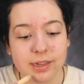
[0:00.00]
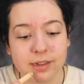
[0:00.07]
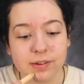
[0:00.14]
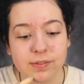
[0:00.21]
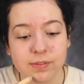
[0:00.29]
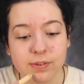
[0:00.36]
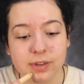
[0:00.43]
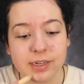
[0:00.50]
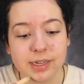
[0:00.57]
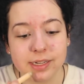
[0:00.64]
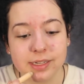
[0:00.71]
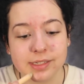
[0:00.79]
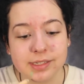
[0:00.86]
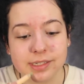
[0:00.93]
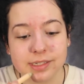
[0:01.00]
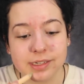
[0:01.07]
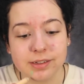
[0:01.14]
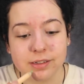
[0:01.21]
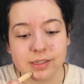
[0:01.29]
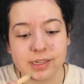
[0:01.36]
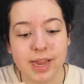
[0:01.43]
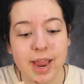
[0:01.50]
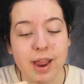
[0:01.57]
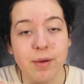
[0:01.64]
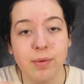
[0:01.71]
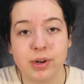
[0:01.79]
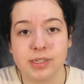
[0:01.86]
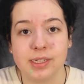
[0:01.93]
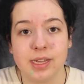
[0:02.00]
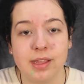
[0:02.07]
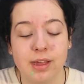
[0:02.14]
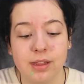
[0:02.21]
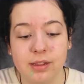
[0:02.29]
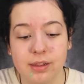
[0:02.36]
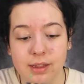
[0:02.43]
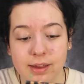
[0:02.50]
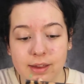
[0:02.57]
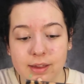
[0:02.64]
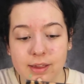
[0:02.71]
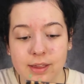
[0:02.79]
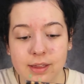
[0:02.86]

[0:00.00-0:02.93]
every single day. And when I say that, like,